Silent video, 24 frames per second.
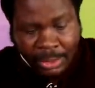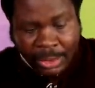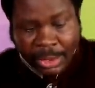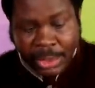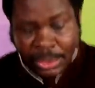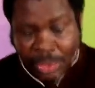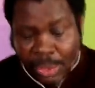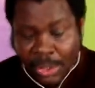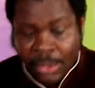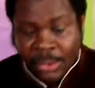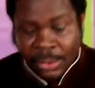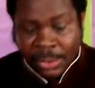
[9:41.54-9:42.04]

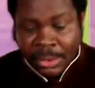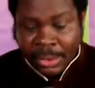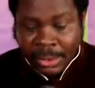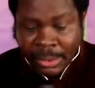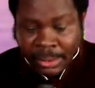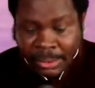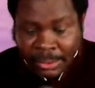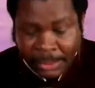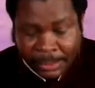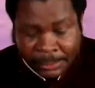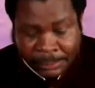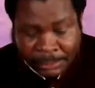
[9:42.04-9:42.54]
So,
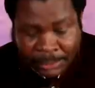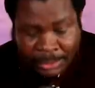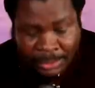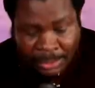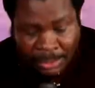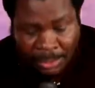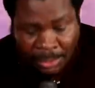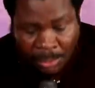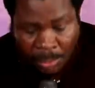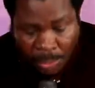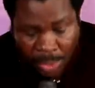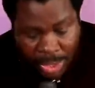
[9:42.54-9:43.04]

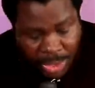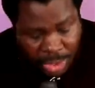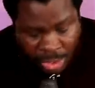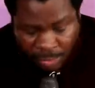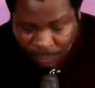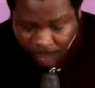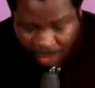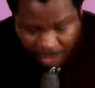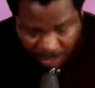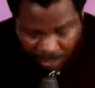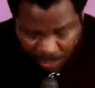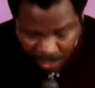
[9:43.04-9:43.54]
we know
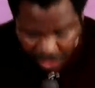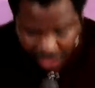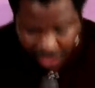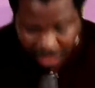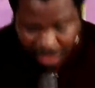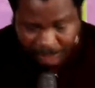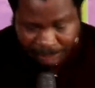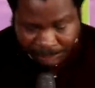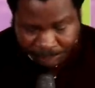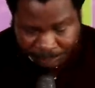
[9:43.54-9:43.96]
very well.